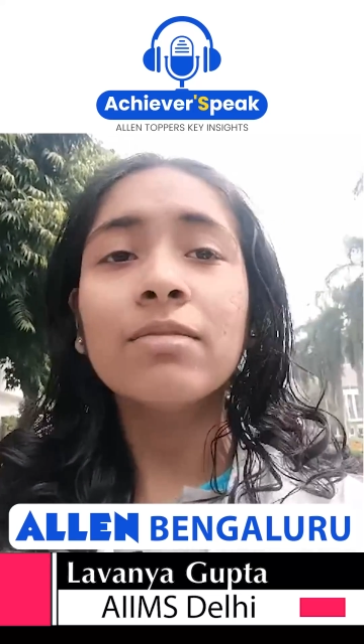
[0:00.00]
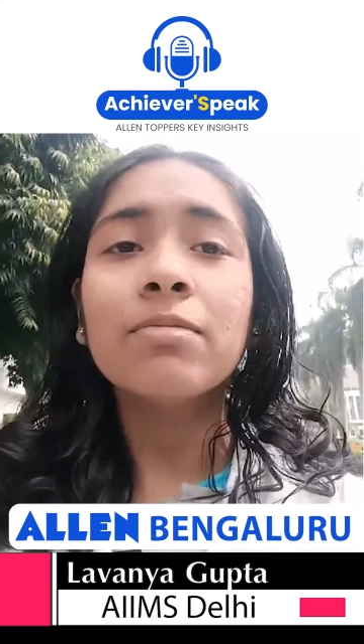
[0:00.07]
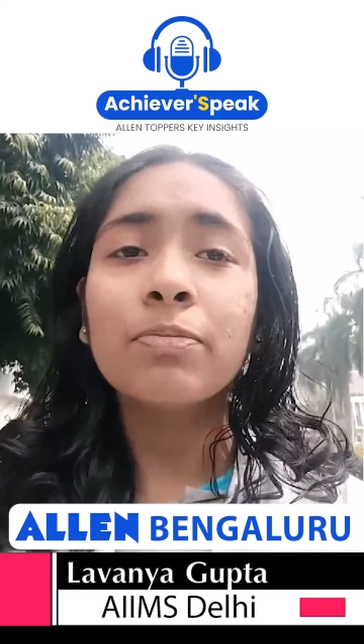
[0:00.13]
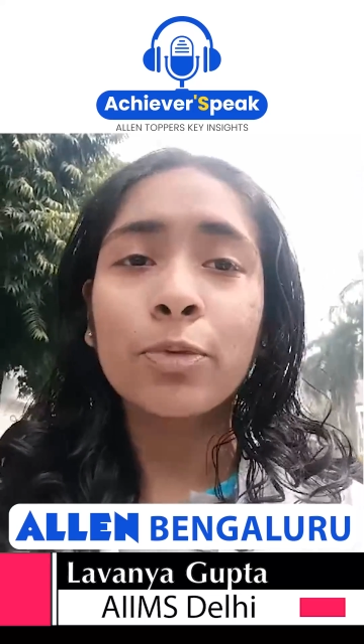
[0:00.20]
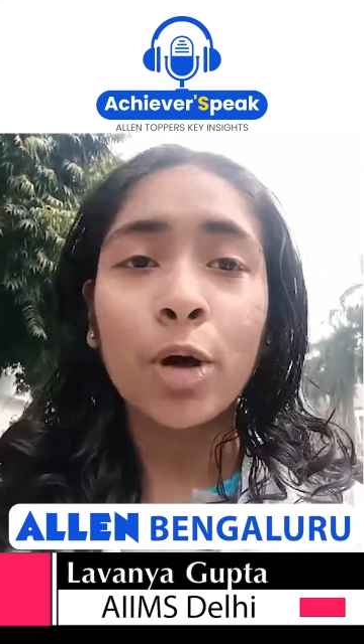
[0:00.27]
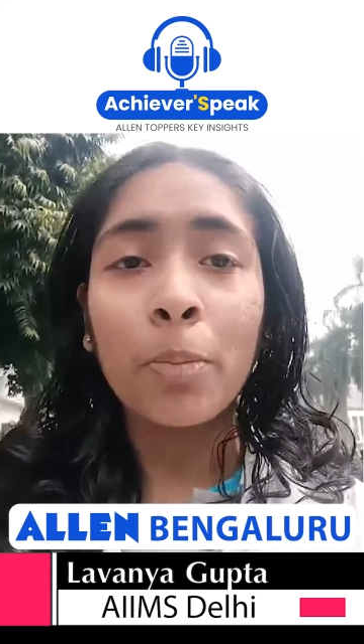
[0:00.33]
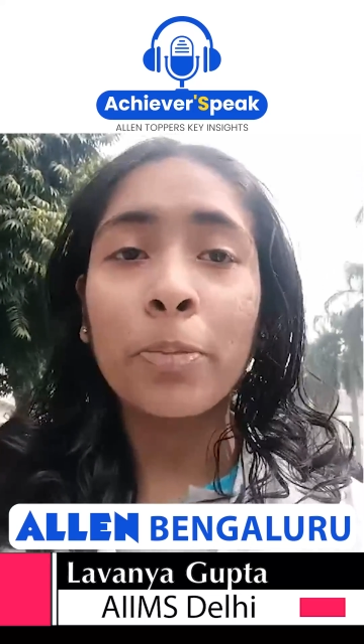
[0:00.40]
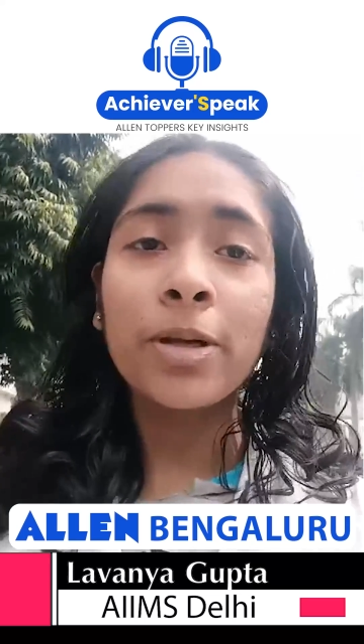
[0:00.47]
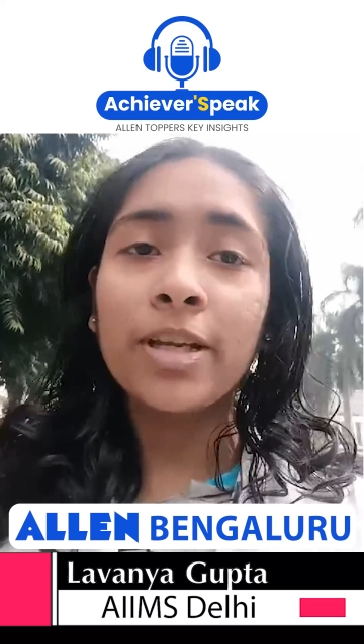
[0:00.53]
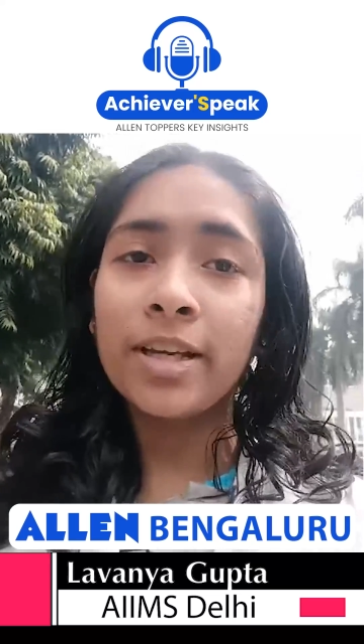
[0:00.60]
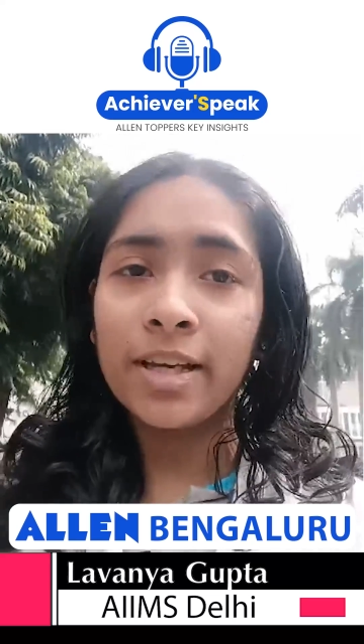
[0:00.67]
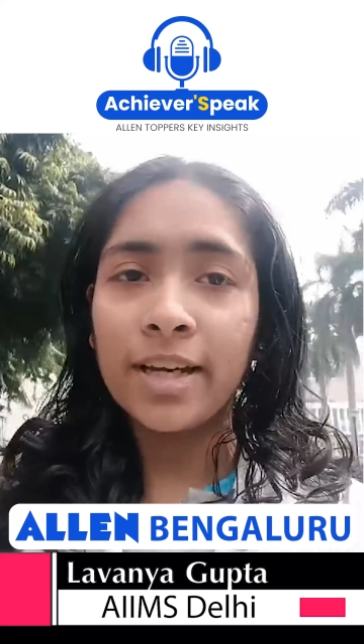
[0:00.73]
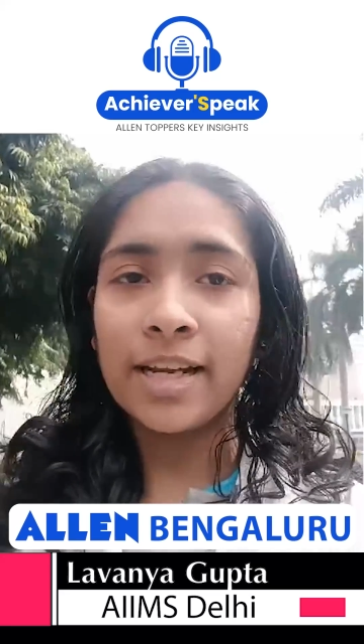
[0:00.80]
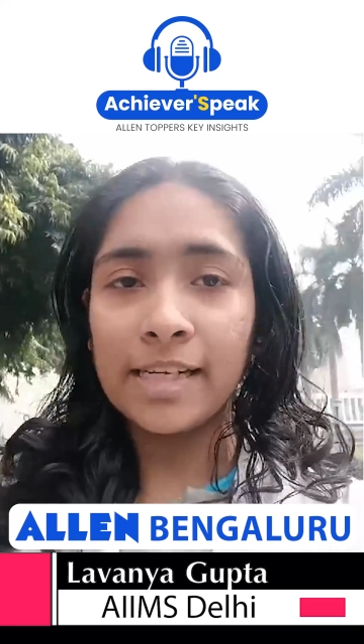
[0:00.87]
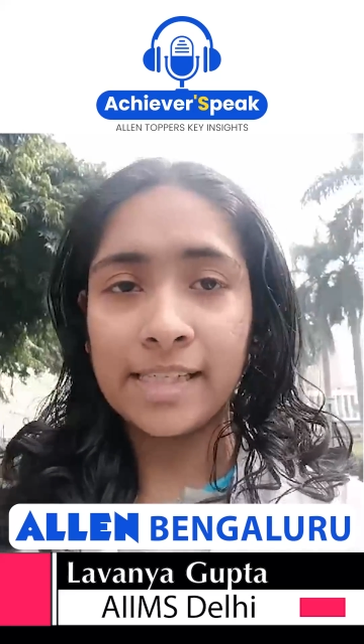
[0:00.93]
properly
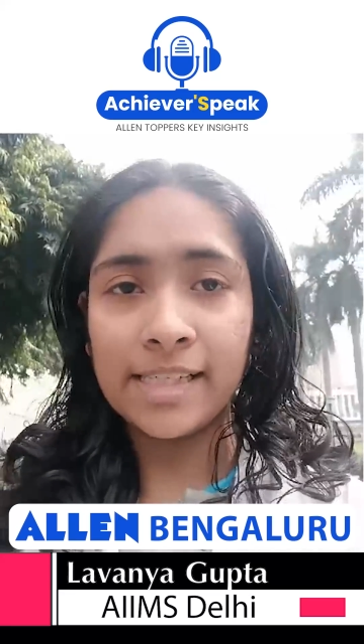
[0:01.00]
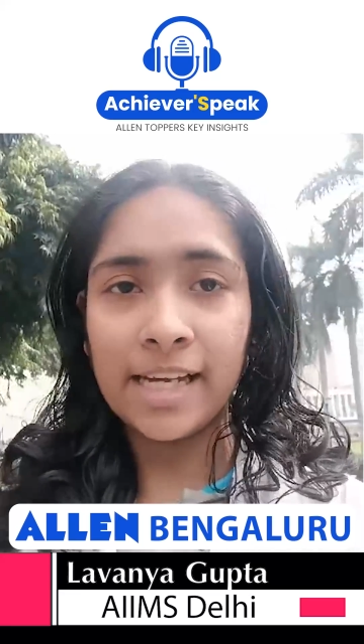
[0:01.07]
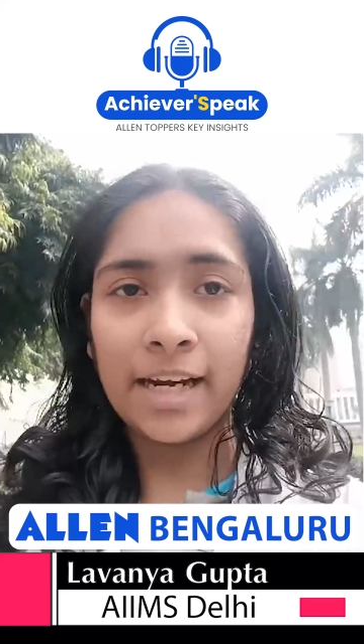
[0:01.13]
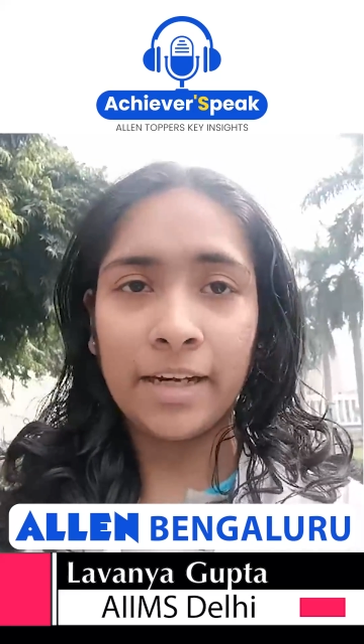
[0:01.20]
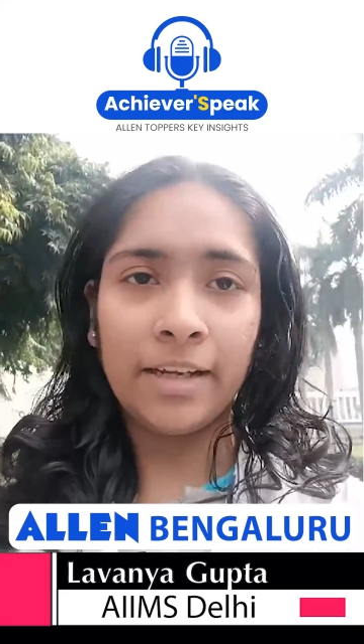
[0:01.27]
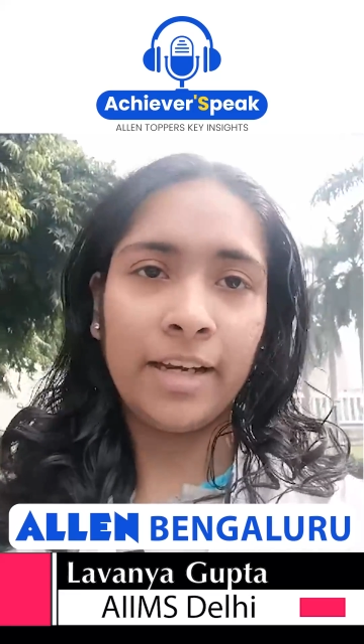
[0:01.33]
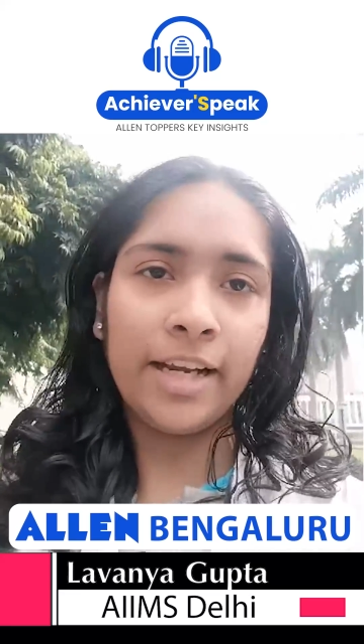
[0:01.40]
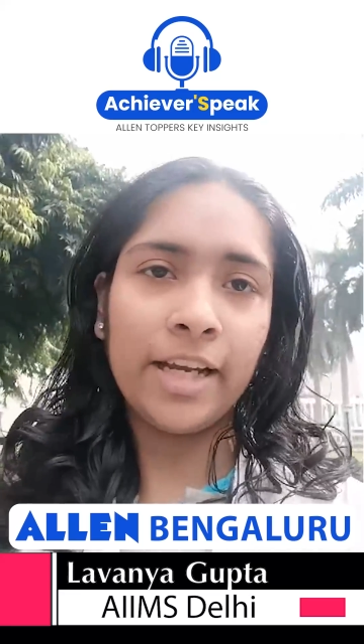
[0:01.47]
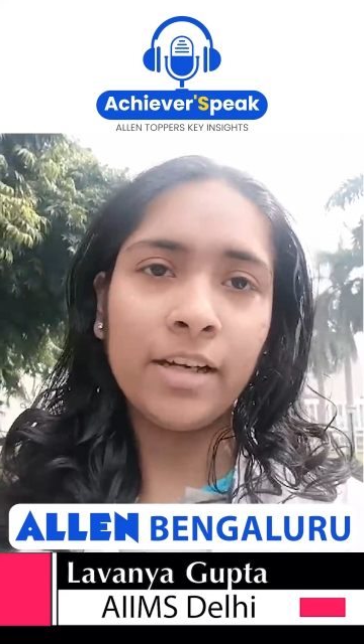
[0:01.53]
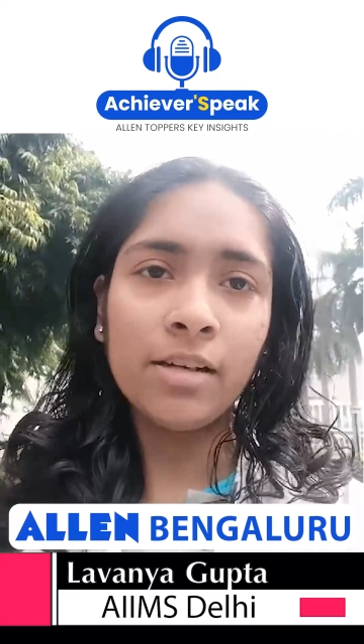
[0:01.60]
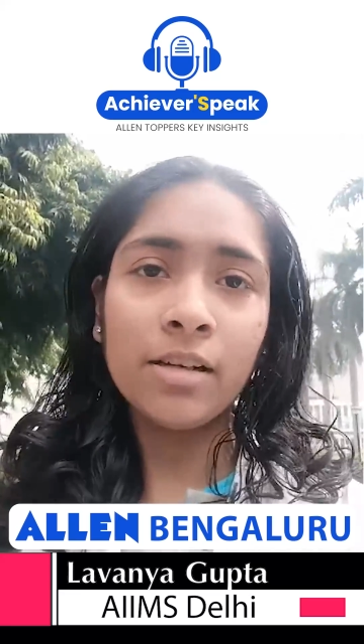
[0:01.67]
read NCERT, right?